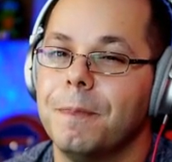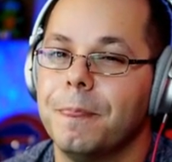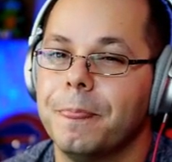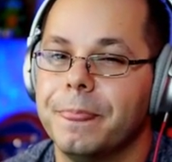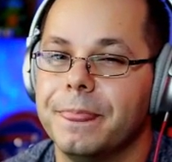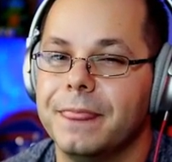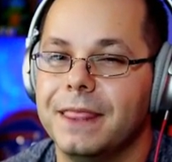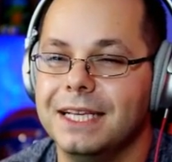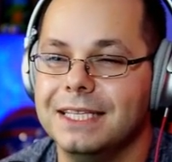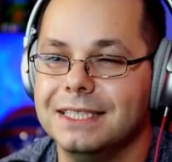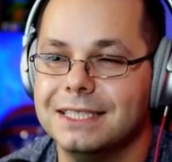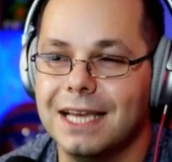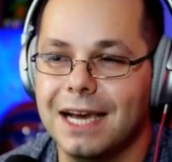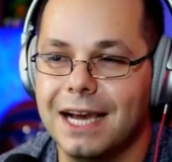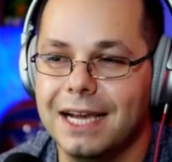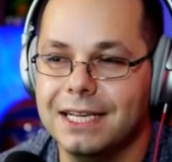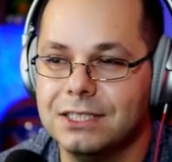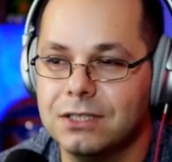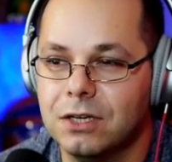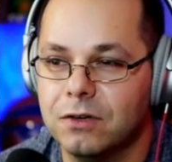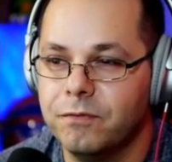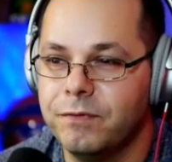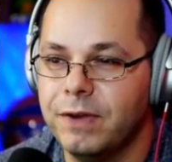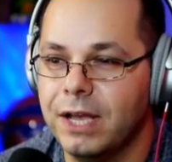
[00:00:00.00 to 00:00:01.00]
These guys
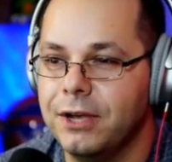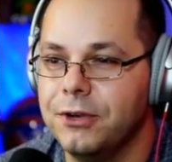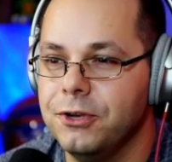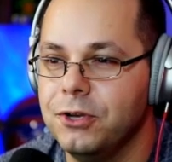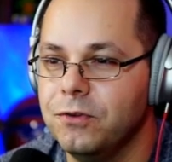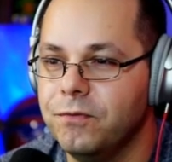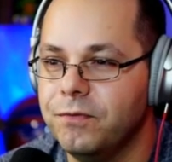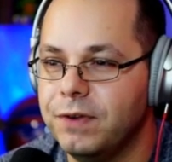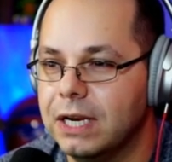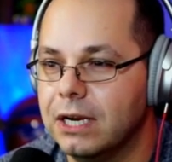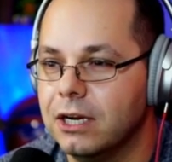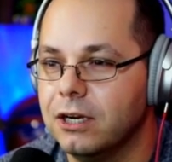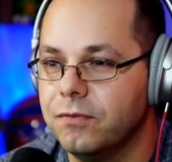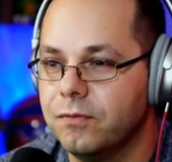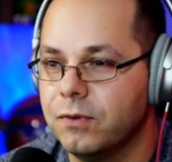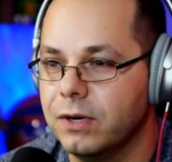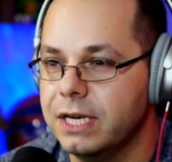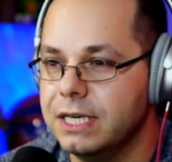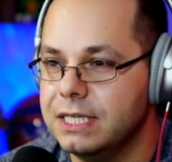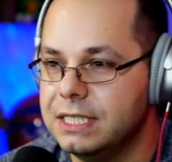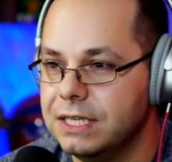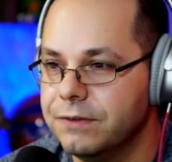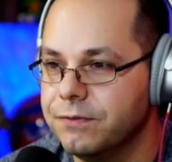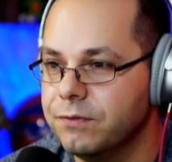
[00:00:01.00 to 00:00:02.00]
are valued very, very
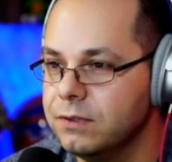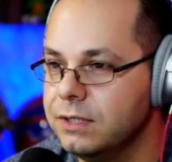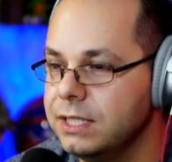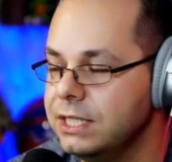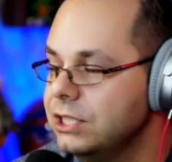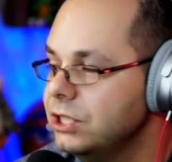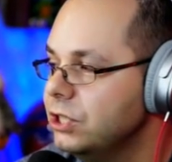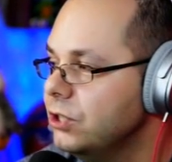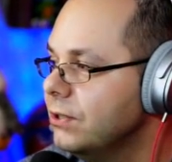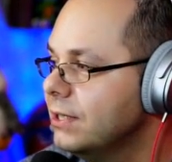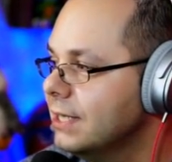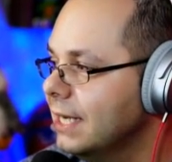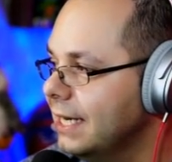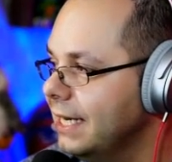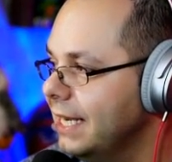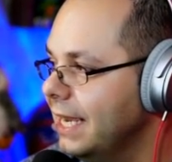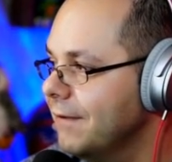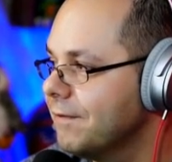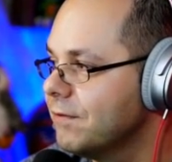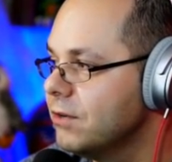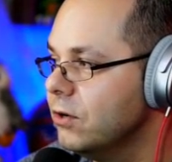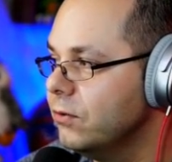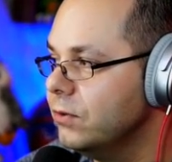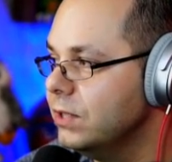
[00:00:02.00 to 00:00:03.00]
differently, so you kind of
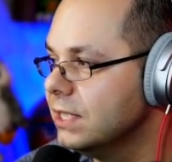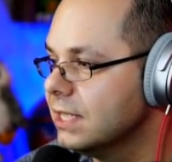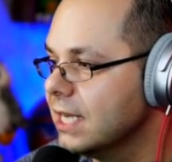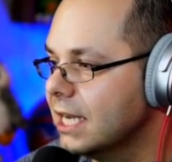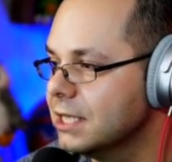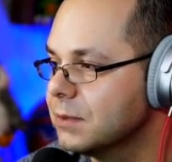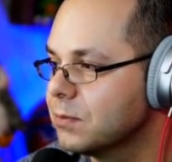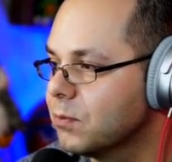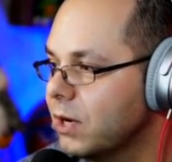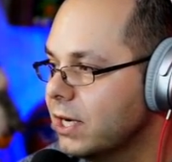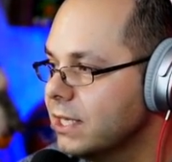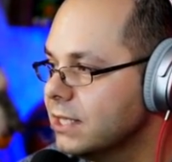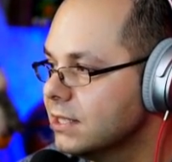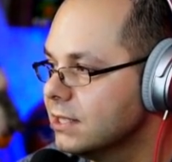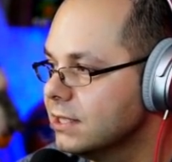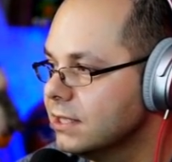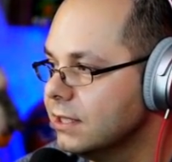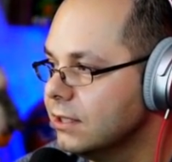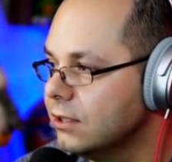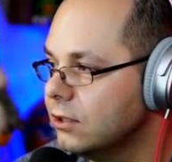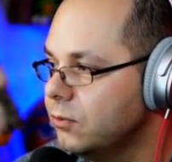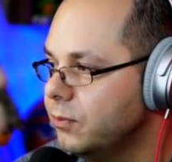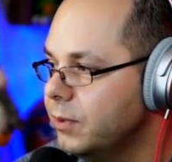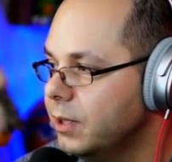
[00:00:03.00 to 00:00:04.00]
have to know these guys' prices a
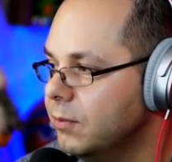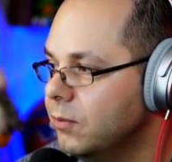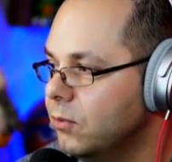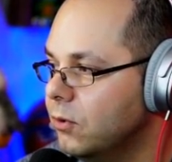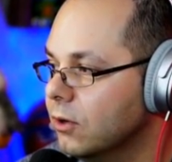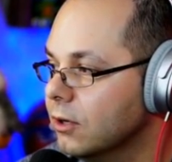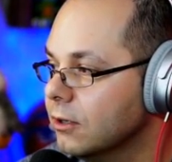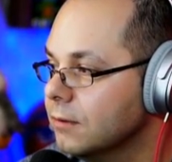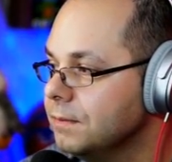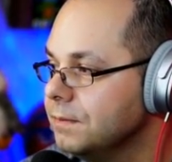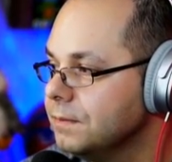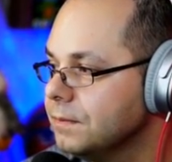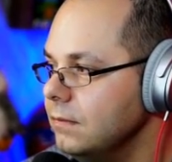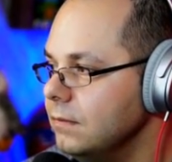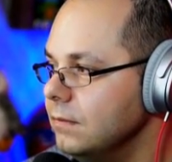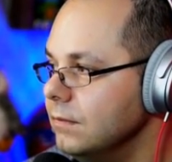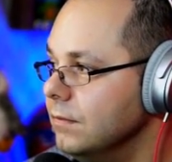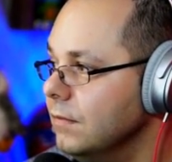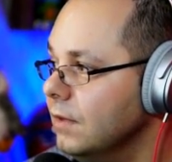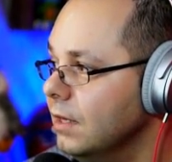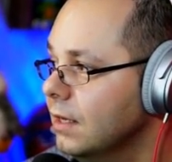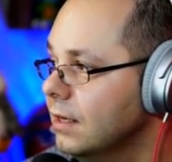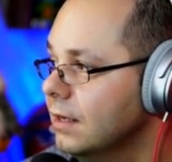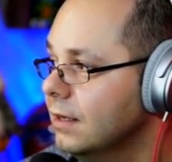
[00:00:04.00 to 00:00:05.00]
little bit more.
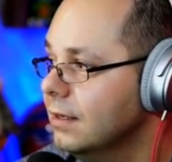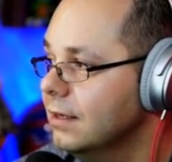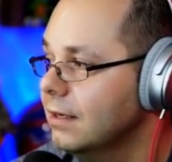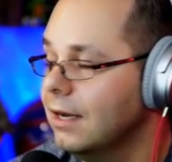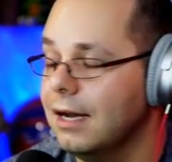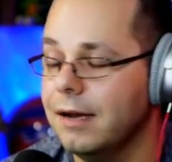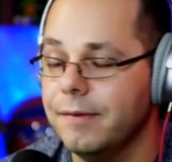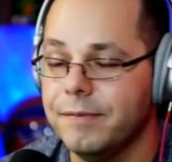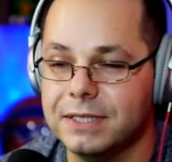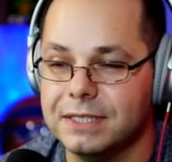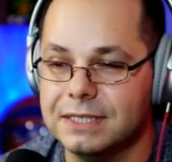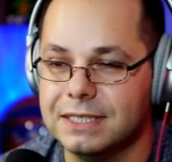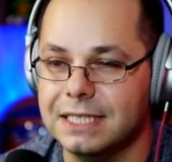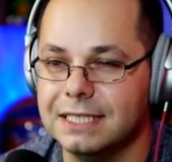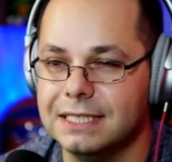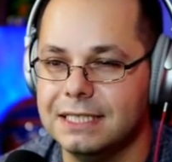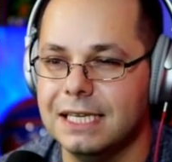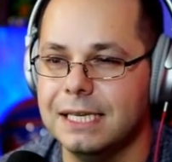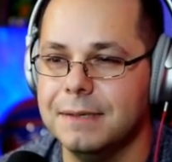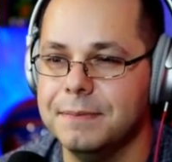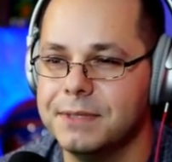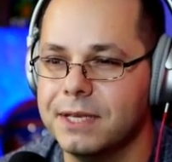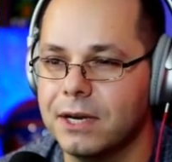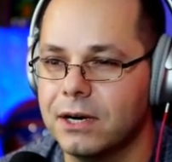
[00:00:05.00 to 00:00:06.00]
Obviously,
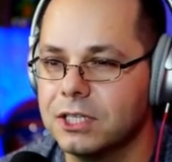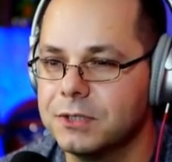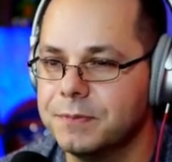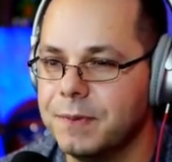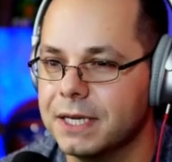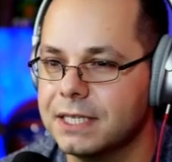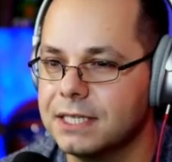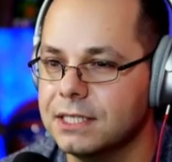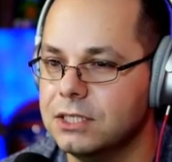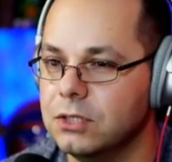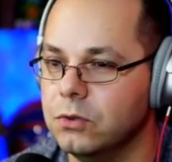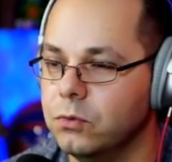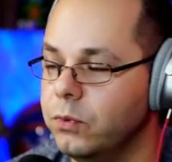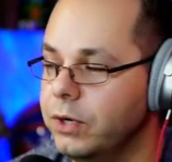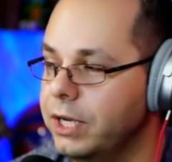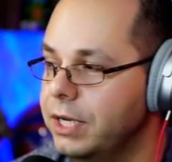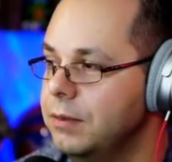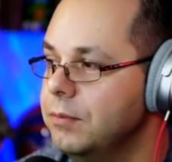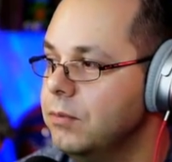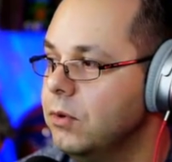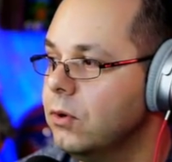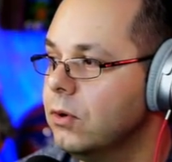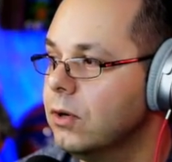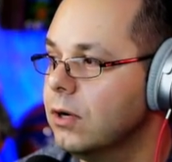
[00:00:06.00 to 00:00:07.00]
teams that are expected to
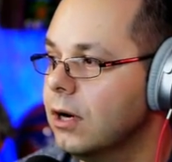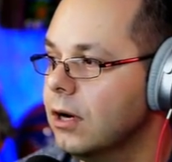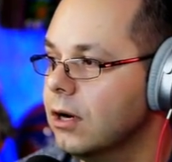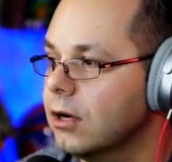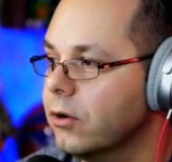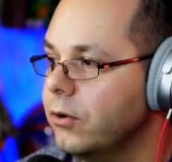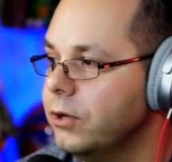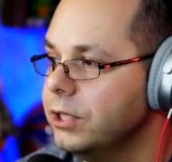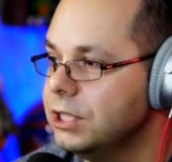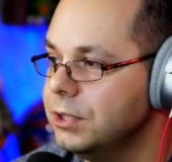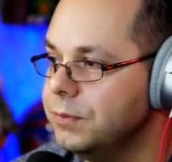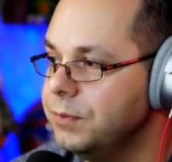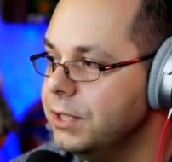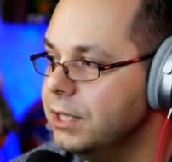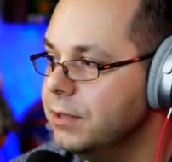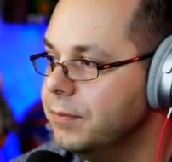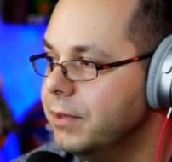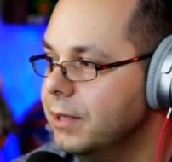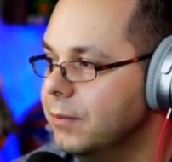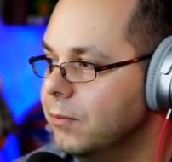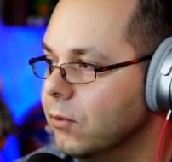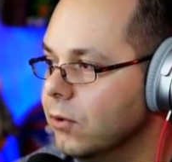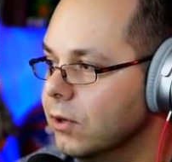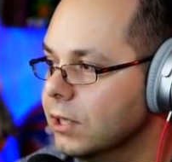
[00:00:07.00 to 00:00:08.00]
win more are going to be a
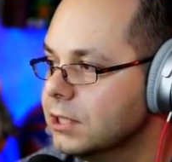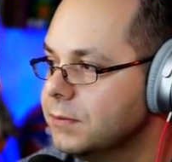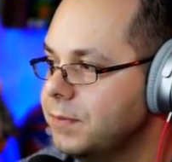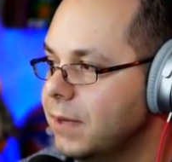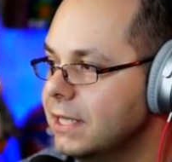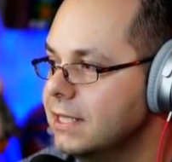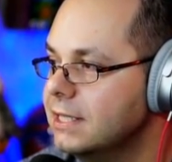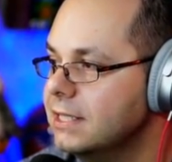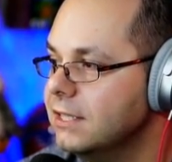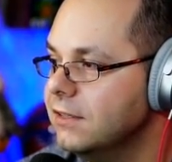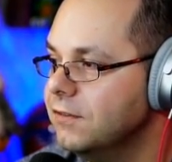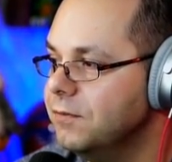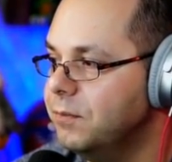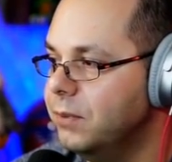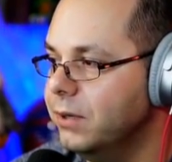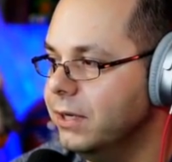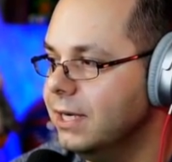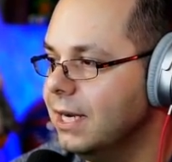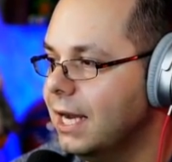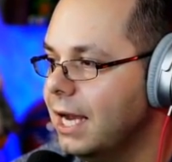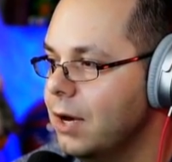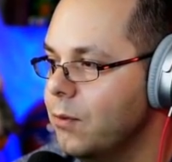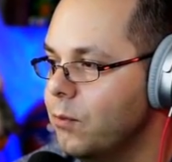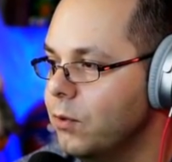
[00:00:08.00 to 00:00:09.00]
bit more expensive, but
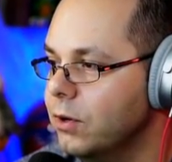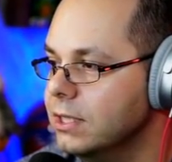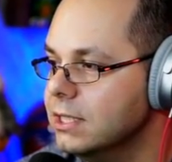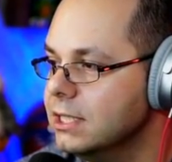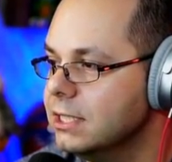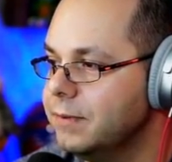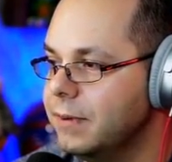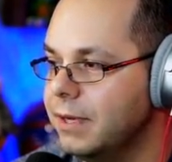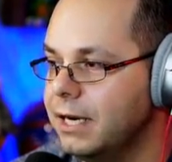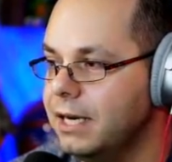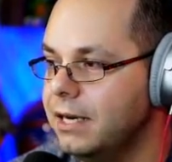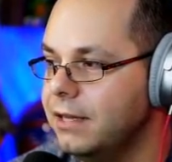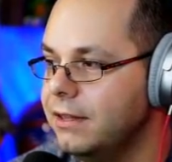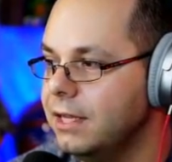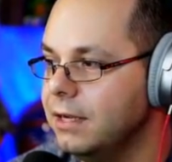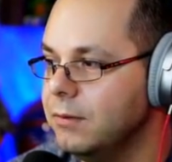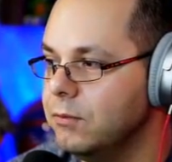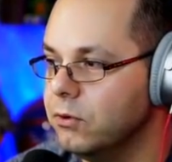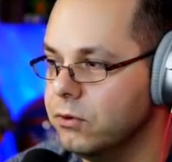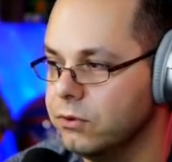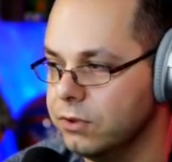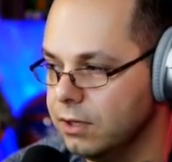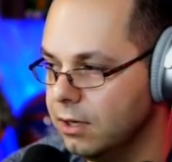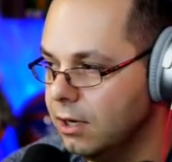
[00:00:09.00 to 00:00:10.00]
I wouldn't spend anything
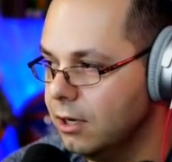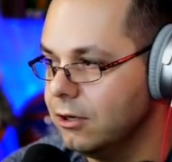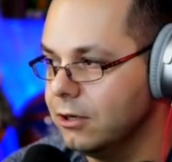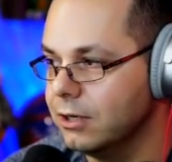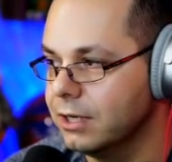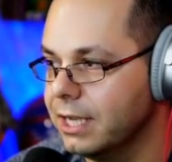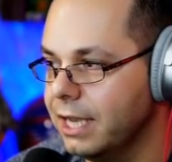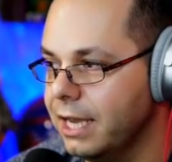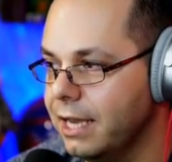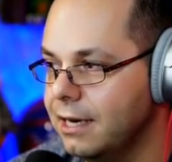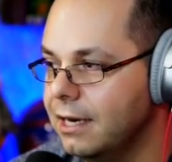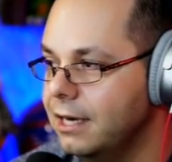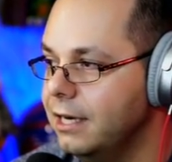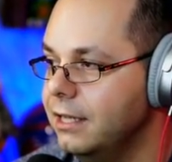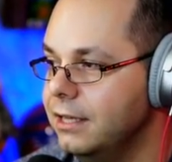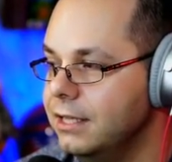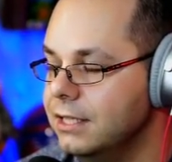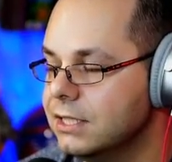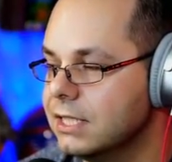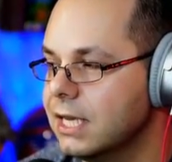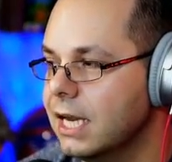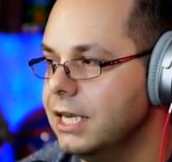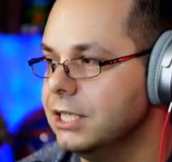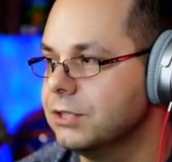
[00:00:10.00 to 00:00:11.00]
more than 100K on any of
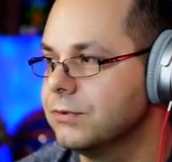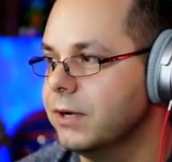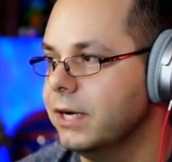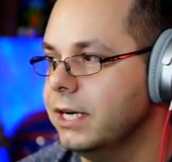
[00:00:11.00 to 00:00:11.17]
these guys right